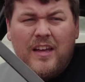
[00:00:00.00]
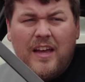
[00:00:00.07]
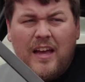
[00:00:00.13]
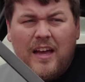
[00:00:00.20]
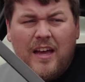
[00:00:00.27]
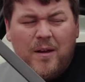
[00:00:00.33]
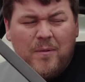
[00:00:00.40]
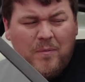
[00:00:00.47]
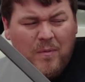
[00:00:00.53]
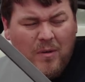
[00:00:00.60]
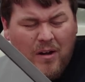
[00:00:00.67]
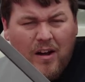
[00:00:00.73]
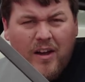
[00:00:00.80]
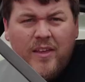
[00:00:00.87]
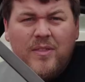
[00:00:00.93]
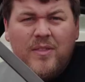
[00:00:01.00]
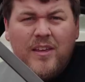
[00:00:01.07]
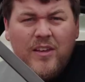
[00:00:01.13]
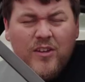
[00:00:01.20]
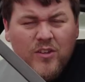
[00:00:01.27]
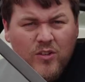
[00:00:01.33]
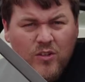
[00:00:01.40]
I
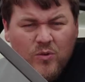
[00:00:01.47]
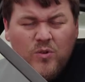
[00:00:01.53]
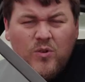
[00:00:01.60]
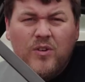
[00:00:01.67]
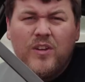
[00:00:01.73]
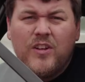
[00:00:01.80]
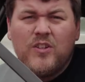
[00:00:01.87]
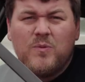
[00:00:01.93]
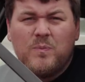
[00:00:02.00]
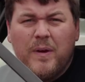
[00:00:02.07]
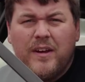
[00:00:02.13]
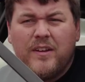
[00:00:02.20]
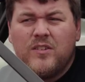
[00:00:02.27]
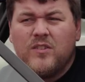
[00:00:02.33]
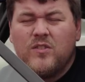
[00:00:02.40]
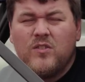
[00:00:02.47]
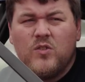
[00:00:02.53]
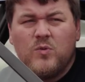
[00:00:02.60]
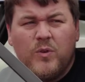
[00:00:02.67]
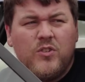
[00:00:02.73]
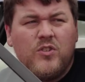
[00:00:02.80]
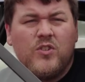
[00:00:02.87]
think you can expect
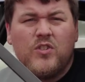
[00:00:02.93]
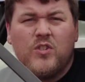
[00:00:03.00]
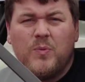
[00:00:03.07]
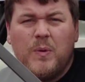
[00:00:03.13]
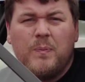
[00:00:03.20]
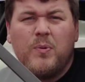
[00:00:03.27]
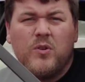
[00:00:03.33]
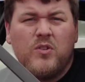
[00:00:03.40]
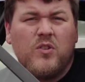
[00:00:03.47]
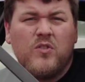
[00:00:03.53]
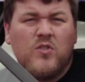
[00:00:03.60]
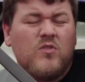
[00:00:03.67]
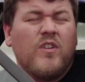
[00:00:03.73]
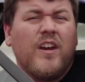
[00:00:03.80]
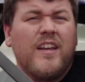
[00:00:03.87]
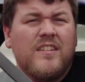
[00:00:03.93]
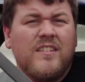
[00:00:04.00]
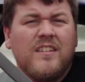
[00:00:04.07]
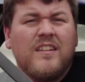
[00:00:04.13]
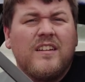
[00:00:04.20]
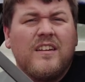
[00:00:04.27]
switches to be put on straight.